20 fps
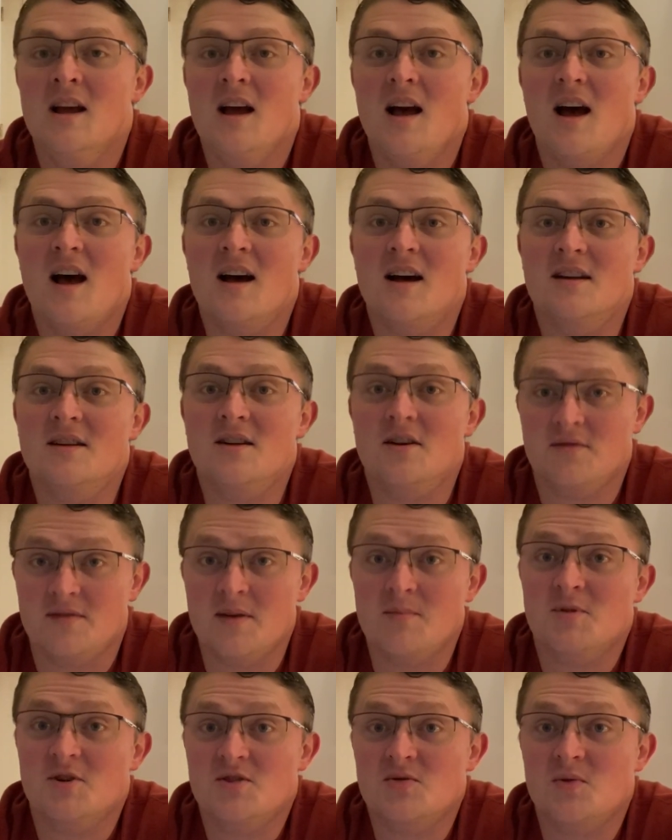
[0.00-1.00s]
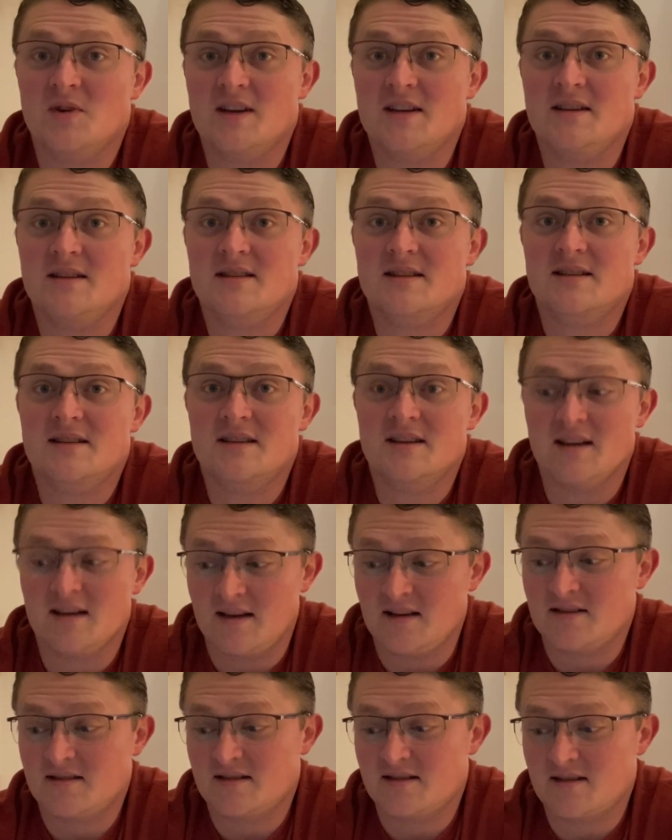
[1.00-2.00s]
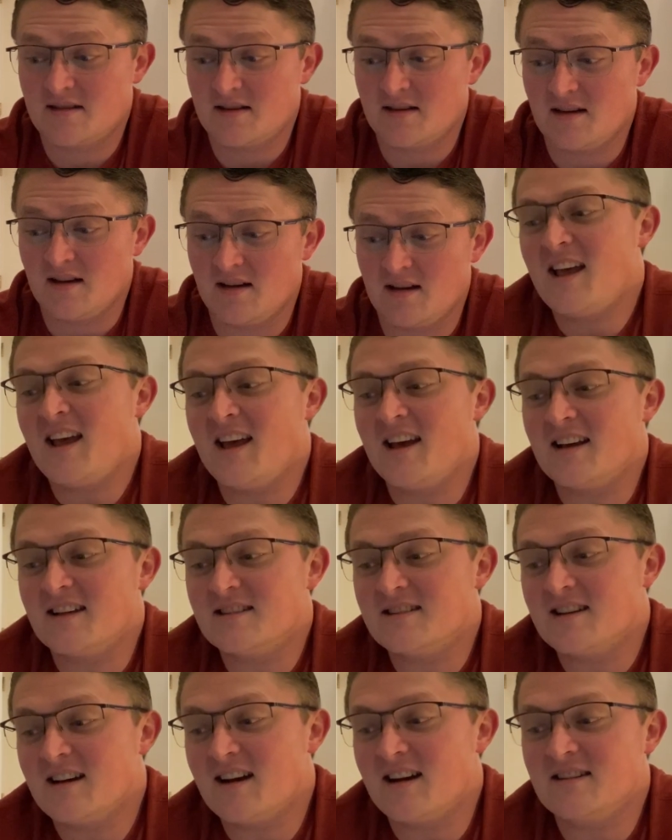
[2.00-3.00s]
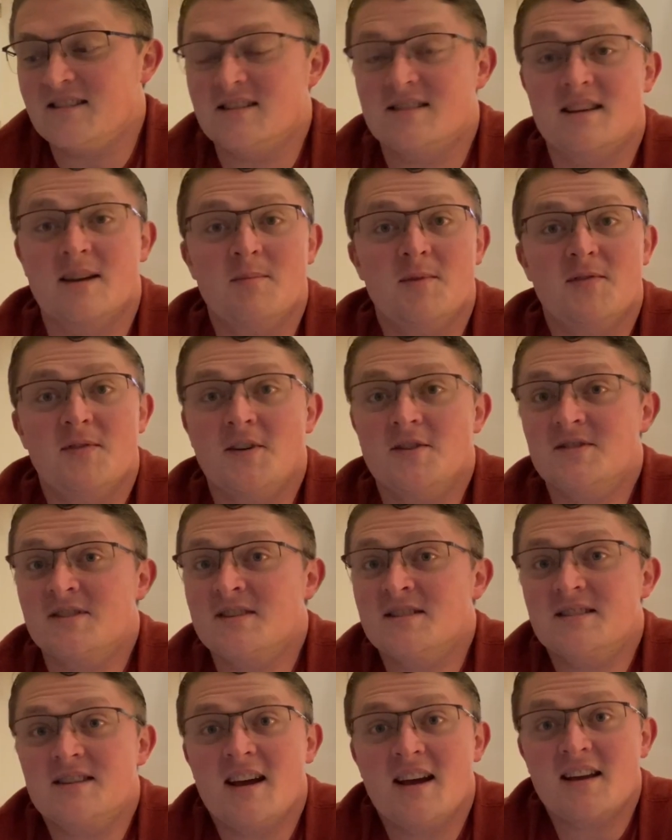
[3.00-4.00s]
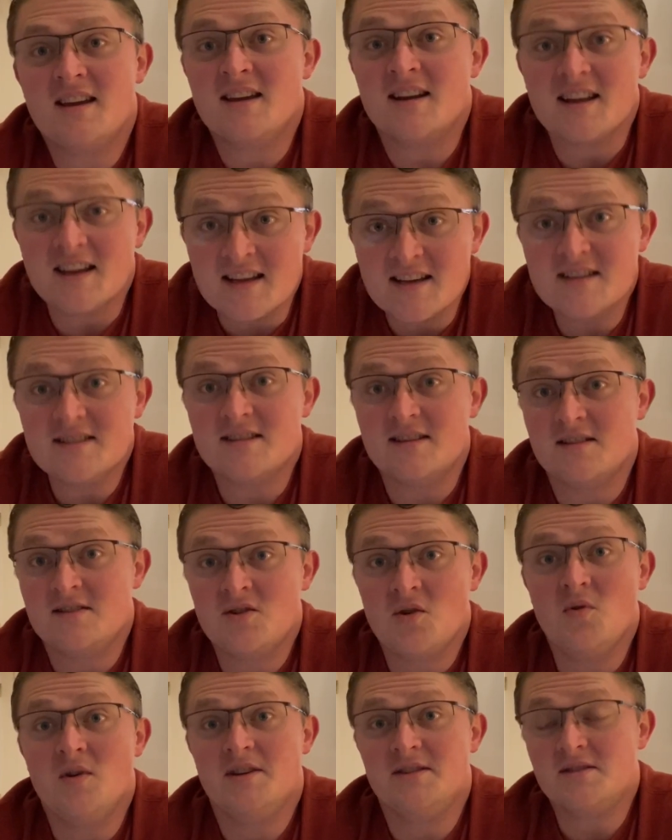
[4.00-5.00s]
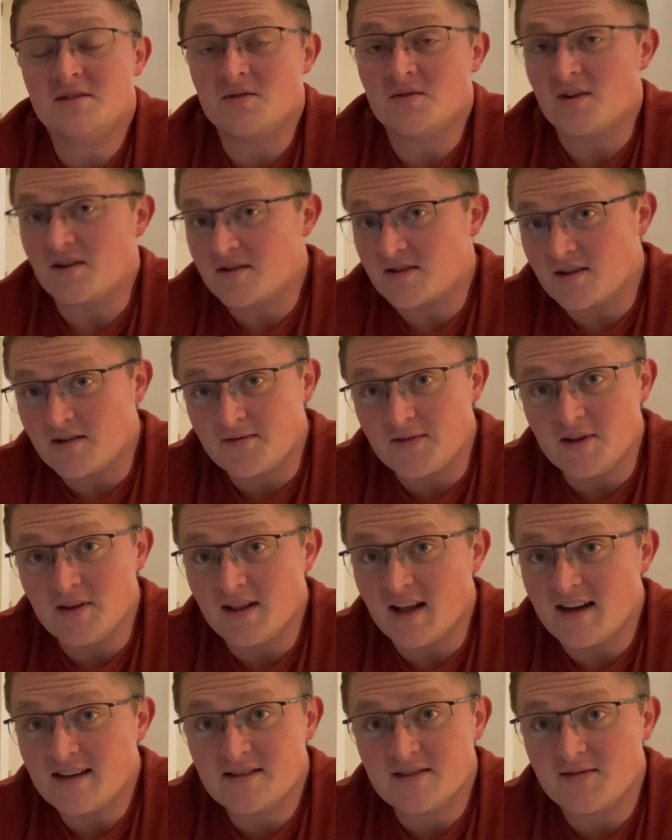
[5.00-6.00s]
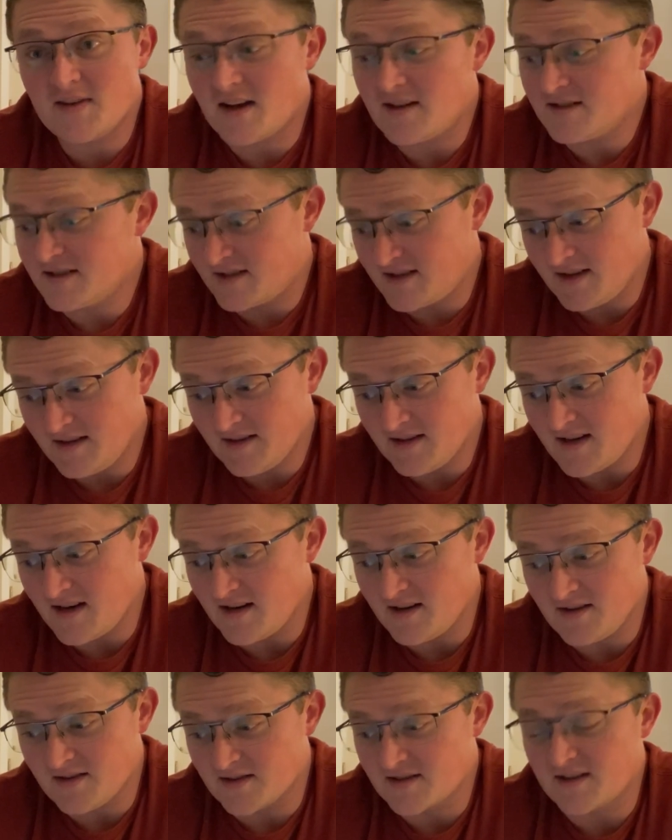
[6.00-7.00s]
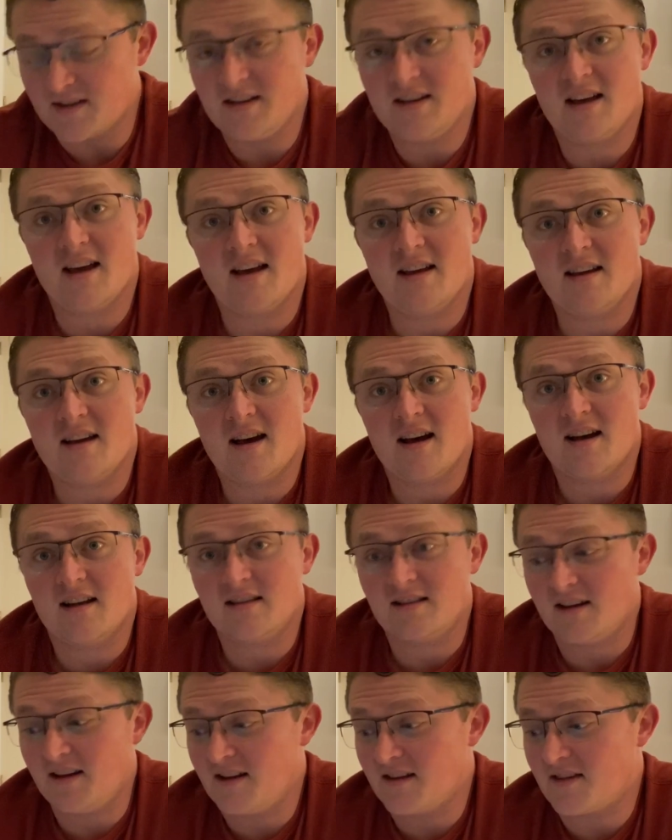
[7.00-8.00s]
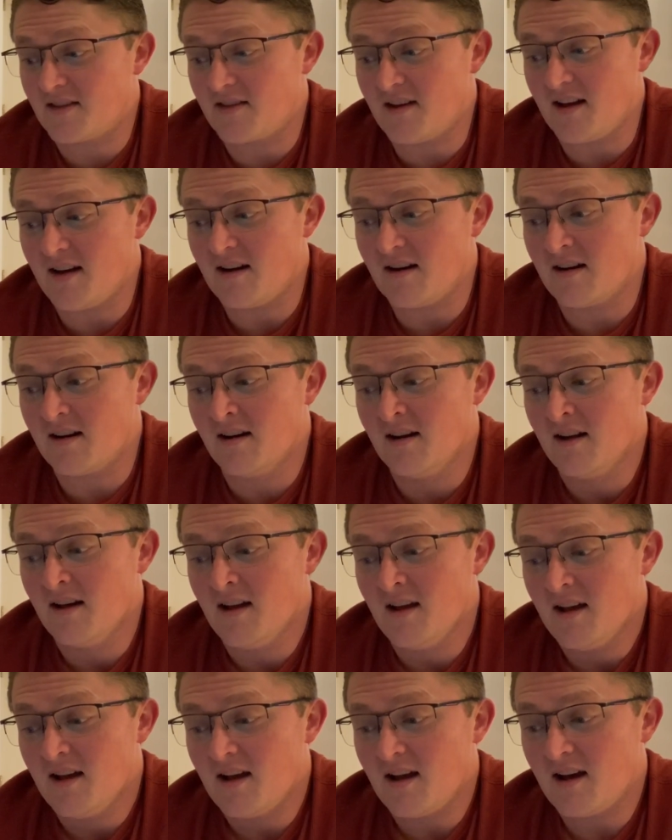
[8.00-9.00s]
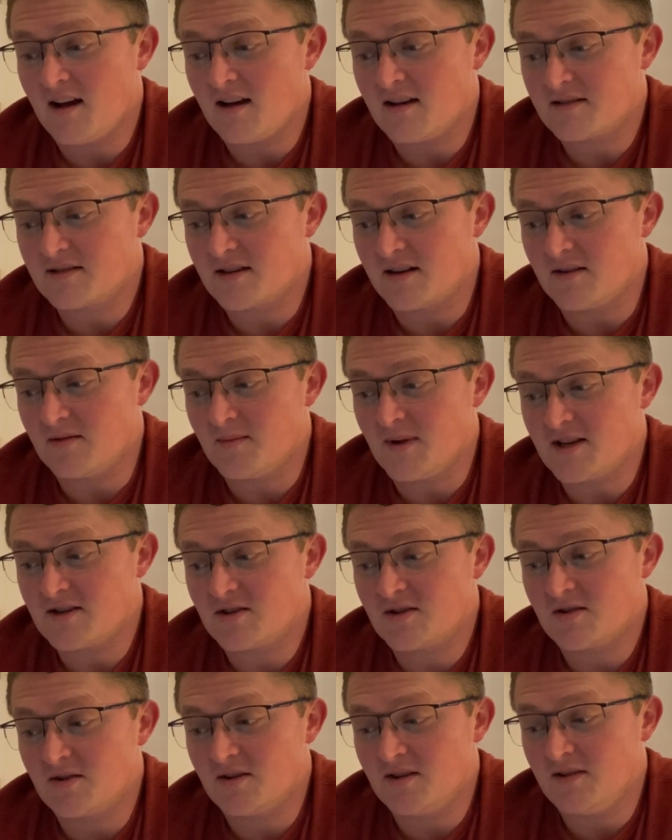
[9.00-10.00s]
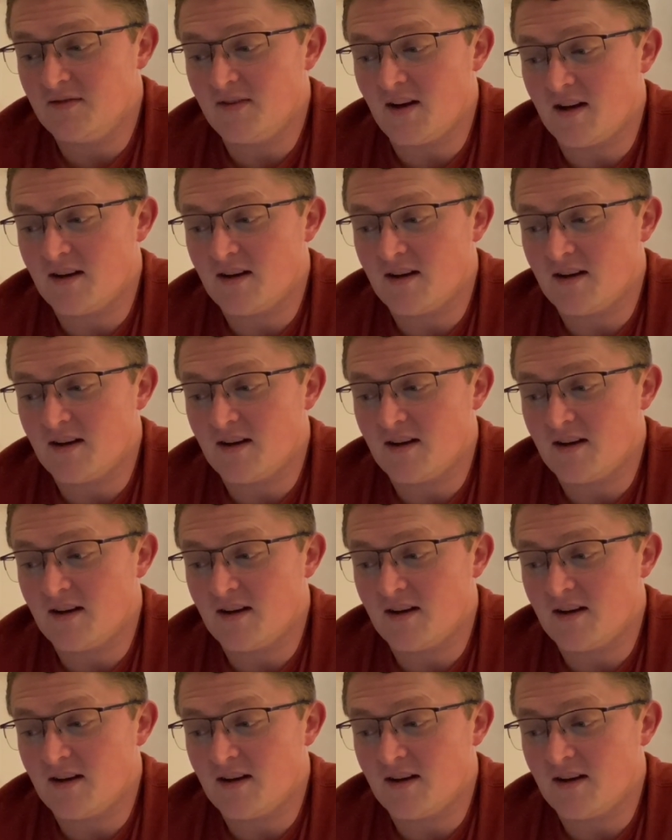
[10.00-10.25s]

November 26th. December 1st and 2nd is the toy store. So if you'd like to volunteer there, you'll see a link there. So make sure you